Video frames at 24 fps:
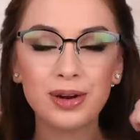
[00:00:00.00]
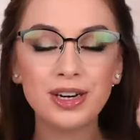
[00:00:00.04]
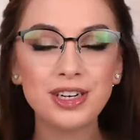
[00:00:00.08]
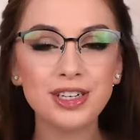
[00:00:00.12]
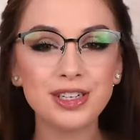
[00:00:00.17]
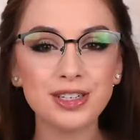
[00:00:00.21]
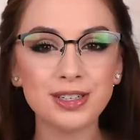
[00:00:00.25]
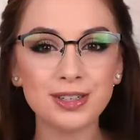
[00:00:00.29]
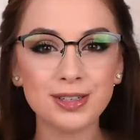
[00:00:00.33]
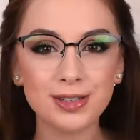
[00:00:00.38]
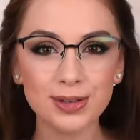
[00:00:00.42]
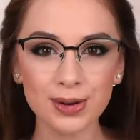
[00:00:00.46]
which
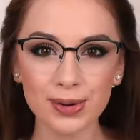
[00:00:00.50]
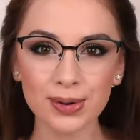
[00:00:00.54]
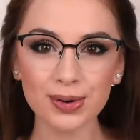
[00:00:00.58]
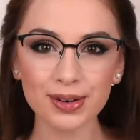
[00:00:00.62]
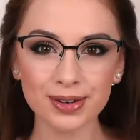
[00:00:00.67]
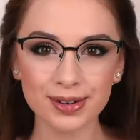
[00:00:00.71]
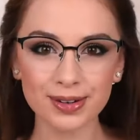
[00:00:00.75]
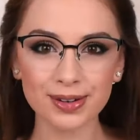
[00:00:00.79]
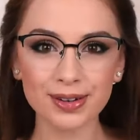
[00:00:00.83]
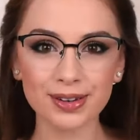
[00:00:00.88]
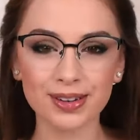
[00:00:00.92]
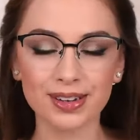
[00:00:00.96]
is so
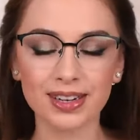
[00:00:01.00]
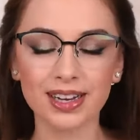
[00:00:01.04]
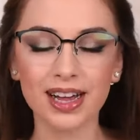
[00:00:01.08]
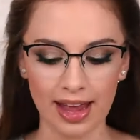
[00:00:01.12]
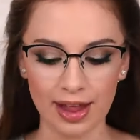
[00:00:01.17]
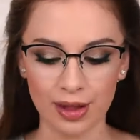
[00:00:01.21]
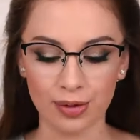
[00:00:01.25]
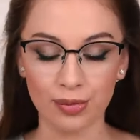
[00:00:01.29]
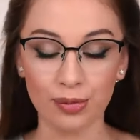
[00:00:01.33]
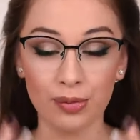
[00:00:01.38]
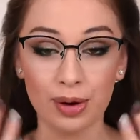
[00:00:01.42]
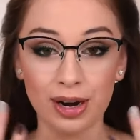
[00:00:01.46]
cool.
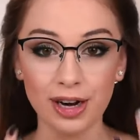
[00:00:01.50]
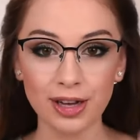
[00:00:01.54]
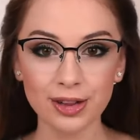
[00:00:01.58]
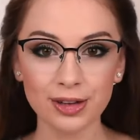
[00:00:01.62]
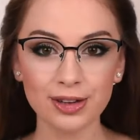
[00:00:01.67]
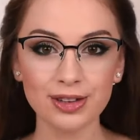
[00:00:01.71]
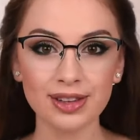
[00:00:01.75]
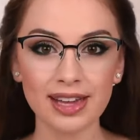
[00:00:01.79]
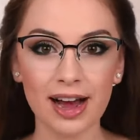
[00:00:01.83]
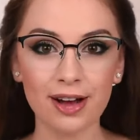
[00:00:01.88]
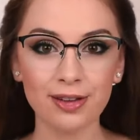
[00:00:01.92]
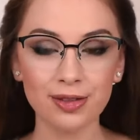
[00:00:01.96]
And when you
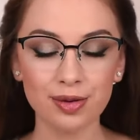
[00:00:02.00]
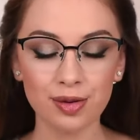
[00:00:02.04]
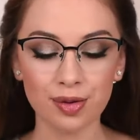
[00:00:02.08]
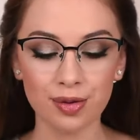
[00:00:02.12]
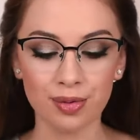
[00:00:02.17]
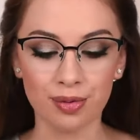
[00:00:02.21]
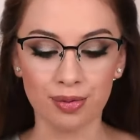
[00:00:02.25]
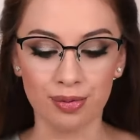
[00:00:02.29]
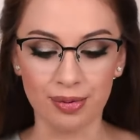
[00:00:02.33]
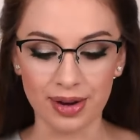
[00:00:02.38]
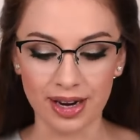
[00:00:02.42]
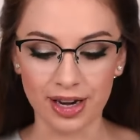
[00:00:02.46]
look down
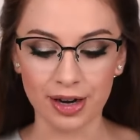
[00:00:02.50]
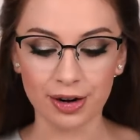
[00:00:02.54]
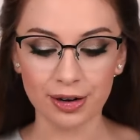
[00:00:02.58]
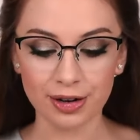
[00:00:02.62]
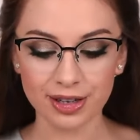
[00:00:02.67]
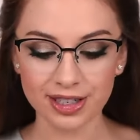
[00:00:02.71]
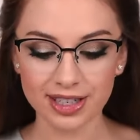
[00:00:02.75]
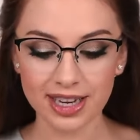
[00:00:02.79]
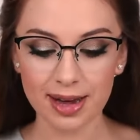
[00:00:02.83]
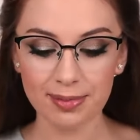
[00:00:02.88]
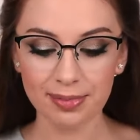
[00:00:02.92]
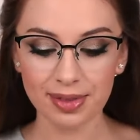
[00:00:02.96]
to read
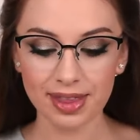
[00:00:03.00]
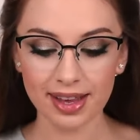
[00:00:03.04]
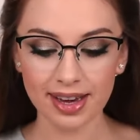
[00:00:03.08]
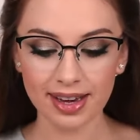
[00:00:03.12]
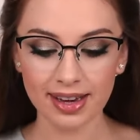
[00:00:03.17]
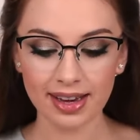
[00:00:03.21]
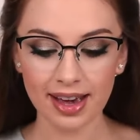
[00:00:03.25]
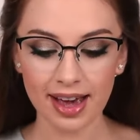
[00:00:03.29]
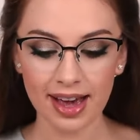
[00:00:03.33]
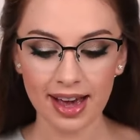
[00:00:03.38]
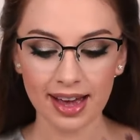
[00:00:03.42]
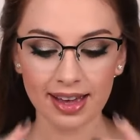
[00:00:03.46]
or
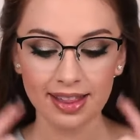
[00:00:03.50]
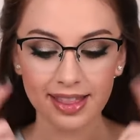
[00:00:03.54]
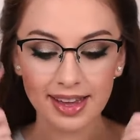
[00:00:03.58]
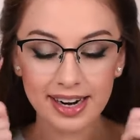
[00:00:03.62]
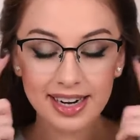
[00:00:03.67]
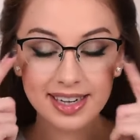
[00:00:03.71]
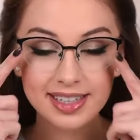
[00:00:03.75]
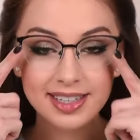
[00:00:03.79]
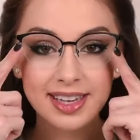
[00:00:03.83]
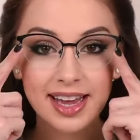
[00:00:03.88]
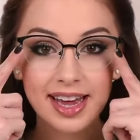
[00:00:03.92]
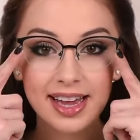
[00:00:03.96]
something, there
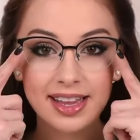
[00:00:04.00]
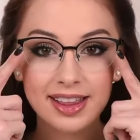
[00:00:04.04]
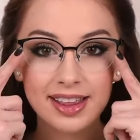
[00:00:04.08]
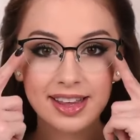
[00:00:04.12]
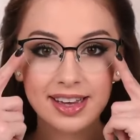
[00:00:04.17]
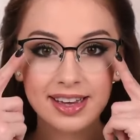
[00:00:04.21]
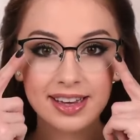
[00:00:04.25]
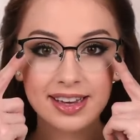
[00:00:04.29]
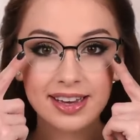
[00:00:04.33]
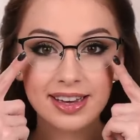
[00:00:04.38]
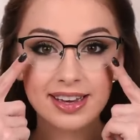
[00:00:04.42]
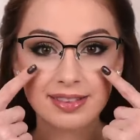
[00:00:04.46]
is
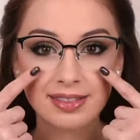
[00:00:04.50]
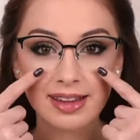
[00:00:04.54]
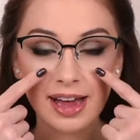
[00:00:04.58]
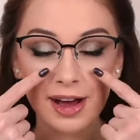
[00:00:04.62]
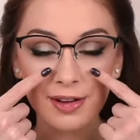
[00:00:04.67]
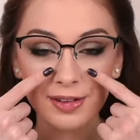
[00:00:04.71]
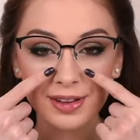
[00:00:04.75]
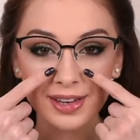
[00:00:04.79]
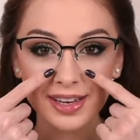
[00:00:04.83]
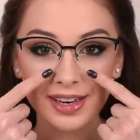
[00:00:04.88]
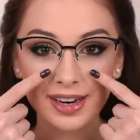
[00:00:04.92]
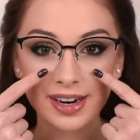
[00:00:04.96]
nothing
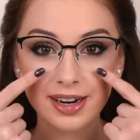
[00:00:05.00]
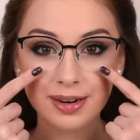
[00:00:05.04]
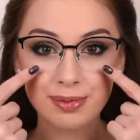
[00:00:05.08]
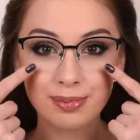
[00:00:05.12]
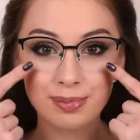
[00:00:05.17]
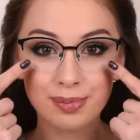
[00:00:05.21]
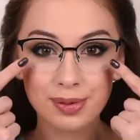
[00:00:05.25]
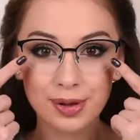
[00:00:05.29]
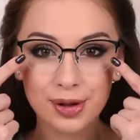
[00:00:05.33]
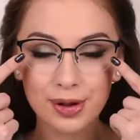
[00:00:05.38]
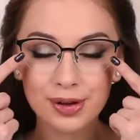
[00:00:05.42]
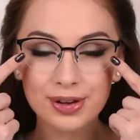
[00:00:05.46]
down here
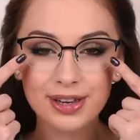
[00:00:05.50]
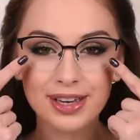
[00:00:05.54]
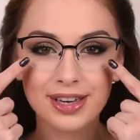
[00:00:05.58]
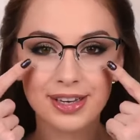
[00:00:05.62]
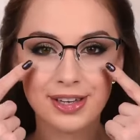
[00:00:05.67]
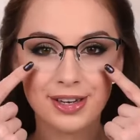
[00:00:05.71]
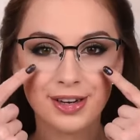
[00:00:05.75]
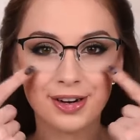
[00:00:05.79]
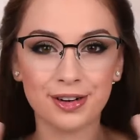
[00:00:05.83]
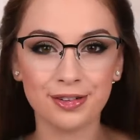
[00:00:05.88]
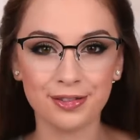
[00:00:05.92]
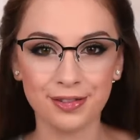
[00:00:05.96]

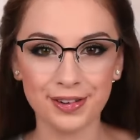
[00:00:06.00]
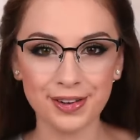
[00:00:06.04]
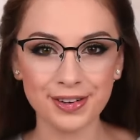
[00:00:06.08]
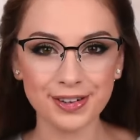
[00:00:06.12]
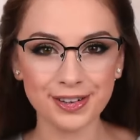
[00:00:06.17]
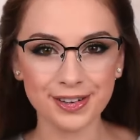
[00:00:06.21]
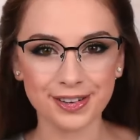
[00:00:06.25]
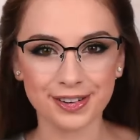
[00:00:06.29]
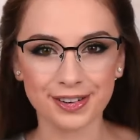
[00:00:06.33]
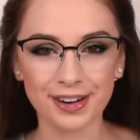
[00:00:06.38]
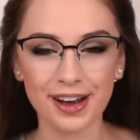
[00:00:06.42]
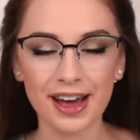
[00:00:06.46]
blocking your
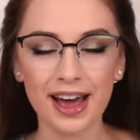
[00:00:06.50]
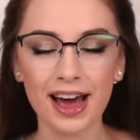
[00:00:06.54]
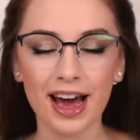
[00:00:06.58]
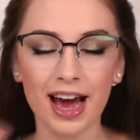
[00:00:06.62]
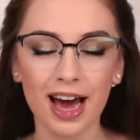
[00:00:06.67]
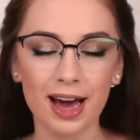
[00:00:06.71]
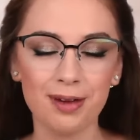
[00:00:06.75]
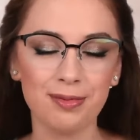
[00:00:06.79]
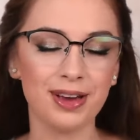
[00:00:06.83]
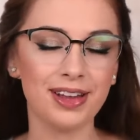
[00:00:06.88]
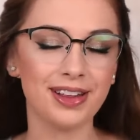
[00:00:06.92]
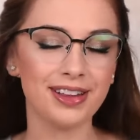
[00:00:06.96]
view.
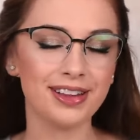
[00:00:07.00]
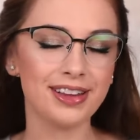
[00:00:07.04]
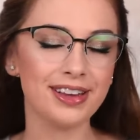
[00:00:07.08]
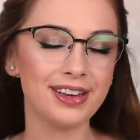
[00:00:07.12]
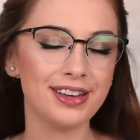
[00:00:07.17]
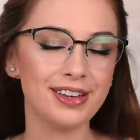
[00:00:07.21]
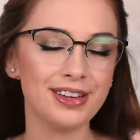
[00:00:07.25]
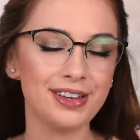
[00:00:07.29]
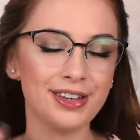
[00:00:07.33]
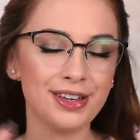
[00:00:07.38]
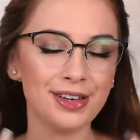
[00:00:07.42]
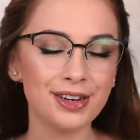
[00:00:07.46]
I mean,
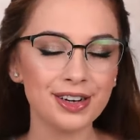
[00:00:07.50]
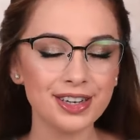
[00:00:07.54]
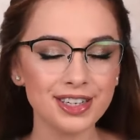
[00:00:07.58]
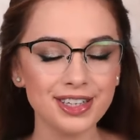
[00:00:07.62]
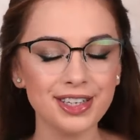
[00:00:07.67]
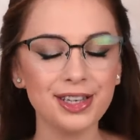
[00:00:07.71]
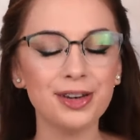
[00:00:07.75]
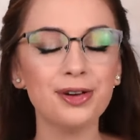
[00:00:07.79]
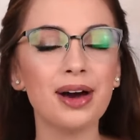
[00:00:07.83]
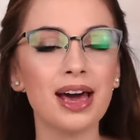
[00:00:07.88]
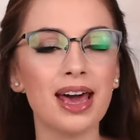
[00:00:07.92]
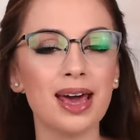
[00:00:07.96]
you're
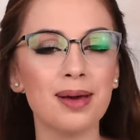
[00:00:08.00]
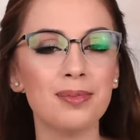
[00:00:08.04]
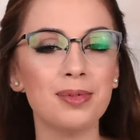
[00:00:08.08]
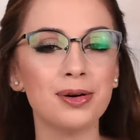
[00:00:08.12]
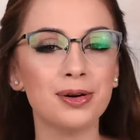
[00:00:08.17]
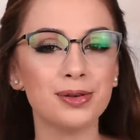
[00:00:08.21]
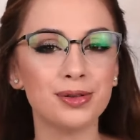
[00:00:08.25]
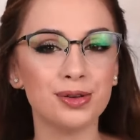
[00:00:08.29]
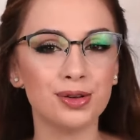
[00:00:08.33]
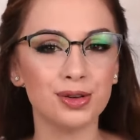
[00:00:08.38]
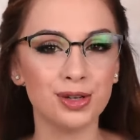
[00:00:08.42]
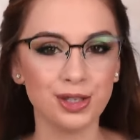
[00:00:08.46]
still
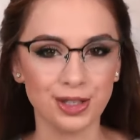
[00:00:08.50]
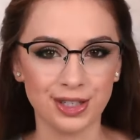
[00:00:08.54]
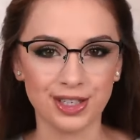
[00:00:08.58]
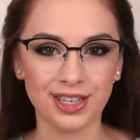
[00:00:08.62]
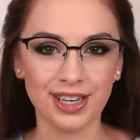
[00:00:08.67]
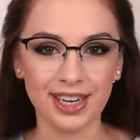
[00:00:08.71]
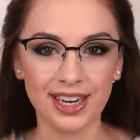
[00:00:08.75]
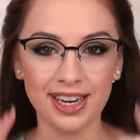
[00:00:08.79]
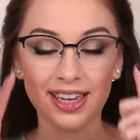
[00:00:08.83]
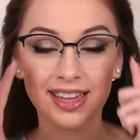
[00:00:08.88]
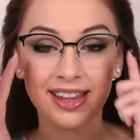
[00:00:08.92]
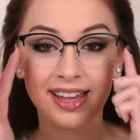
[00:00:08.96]
able to
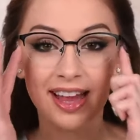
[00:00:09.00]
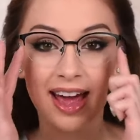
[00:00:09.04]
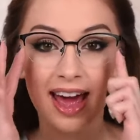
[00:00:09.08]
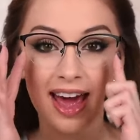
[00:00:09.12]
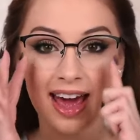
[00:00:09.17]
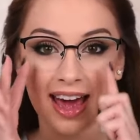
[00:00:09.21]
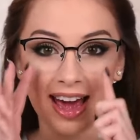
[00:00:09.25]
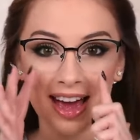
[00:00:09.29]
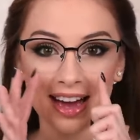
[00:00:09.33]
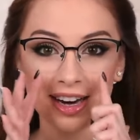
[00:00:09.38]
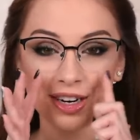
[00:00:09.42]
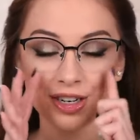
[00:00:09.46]
see the
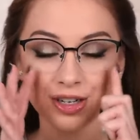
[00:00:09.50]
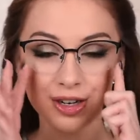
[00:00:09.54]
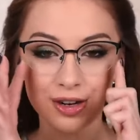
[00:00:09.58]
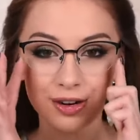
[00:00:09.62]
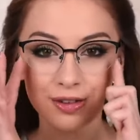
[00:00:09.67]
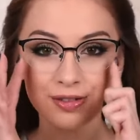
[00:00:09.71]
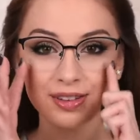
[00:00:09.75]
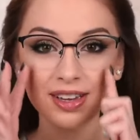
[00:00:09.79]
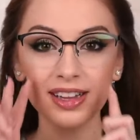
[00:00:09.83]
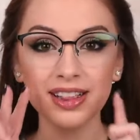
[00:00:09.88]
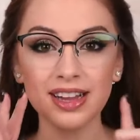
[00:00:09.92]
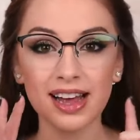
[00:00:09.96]
edge
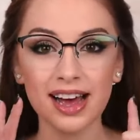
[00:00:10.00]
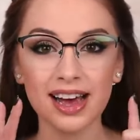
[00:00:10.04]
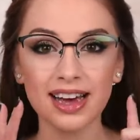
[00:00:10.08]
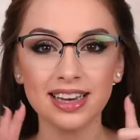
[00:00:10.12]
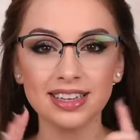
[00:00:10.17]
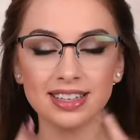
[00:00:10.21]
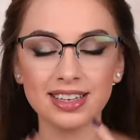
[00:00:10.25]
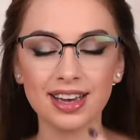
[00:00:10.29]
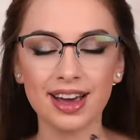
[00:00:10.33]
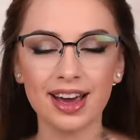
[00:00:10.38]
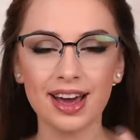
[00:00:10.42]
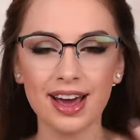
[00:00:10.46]
of the
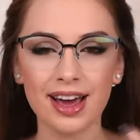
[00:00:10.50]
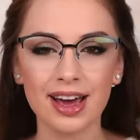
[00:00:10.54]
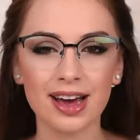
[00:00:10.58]
glass,